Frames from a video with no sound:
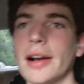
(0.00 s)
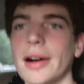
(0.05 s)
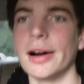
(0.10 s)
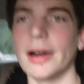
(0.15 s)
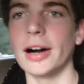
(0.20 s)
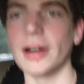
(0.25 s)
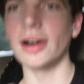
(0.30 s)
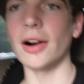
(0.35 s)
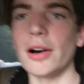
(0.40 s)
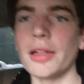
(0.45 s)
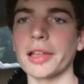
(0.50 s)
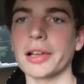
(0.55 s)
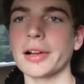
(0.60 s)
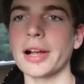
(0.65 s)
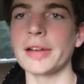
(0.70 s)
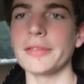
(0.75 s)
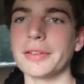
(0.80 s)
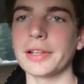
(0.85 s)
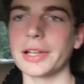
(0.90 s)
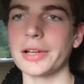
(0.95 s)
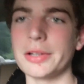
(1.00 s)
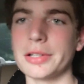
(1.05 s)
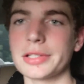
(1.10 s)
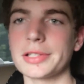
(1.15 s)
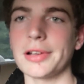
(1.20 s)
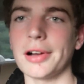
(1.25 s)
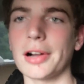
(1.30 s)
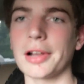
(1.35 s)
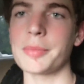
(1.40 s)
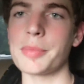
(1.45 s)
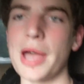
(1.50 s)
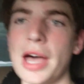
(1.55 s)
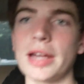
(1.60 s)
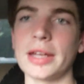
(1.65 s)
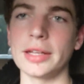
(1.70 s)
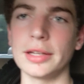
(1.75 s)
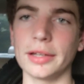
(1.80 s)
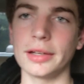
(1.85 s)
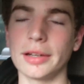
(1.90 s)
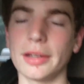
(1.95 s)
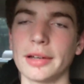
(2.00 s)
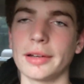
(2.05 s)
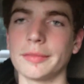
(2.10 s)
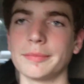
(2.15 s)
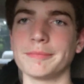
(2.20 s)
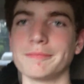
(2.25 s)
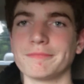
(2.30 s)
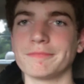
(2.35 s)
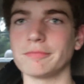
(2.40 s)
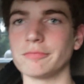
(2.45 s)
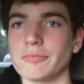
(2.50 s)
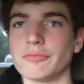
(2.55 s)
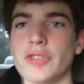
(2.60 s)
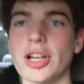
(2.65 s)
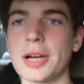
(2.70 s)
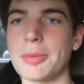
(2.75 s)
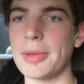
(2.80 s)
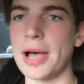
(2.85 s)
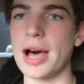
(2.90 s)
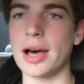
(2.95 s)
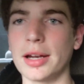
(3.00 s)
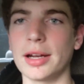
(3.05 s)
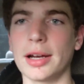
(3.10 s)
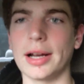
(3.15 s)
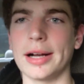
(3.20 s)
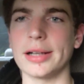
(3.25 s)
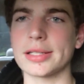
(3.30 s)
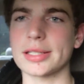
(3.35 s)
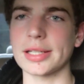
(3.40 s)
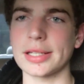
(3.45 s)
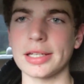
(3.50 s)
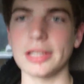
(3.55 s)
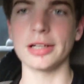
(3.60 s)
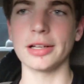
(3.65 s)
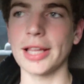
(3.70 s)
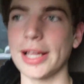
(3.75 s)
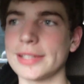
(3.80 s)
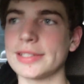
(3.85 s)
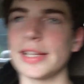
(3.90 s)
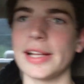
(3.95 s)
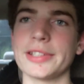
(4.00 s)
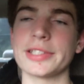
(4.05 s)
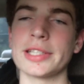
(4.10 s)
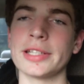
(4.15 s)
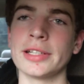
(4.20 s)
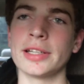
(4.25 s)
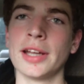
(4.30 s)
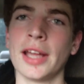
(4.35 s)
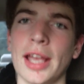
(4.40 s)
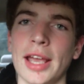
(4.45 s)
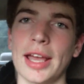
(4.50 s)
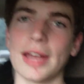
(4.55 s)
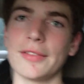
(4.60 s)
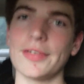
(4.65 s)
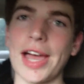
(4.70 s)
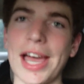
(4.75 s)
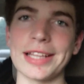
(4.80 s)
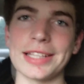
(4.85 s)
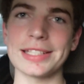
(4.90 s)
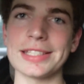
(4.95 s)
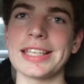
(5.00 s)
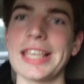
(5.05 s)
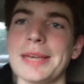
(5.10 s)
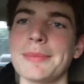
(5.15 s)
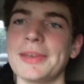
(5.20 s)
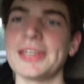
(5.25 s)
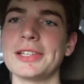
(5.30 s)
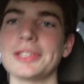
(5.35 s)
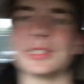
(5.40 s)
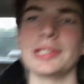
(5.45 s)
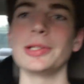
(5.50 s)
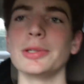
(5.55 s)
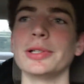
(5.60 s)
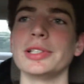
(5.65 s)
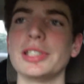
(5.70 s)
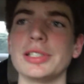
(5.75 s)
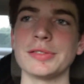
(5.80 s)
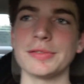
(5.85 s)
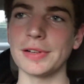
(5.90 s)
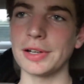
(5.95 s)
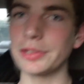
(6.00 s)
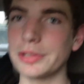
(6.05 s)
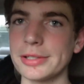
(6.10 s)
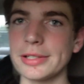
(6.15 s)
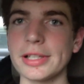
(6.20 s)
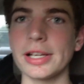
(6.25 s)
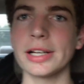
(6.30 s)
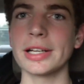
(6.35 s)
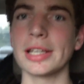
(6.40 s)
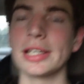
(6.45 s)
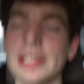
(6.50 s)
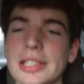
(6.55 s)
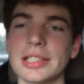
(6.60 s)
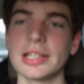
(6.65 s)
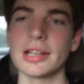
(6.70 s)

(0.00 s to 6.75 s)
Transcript: All the Crown Vic owners talk about it, read about it. I was like, you know, that sounds good. Had the same issue, it just felt sluggish.